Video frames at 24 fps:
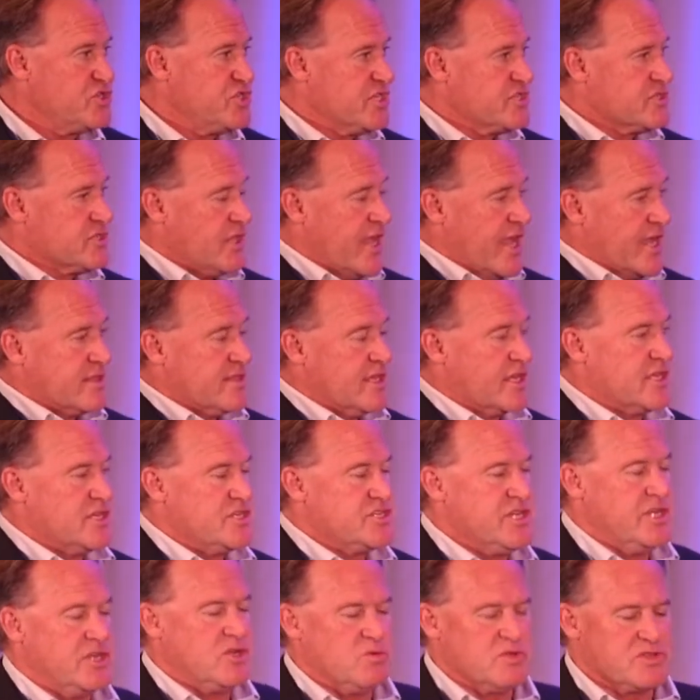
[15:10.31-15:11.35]
just like the
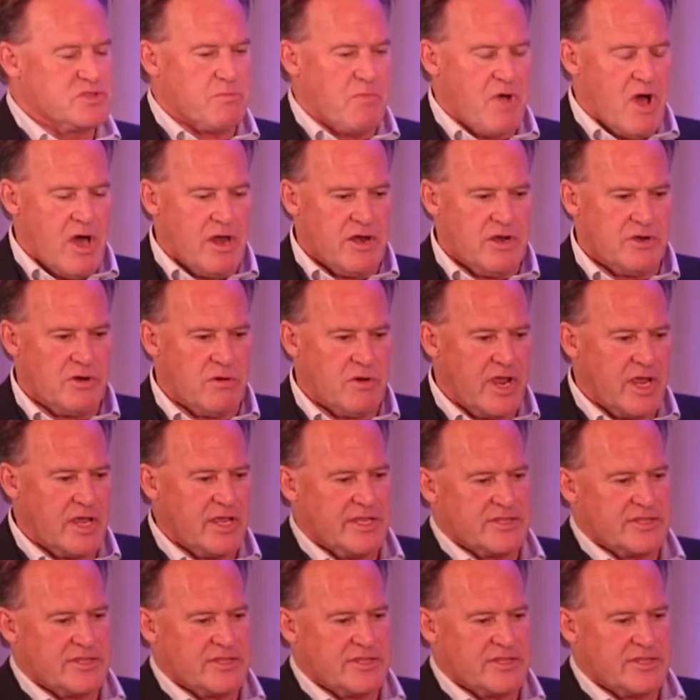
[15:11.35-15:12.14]
continuous monitoring.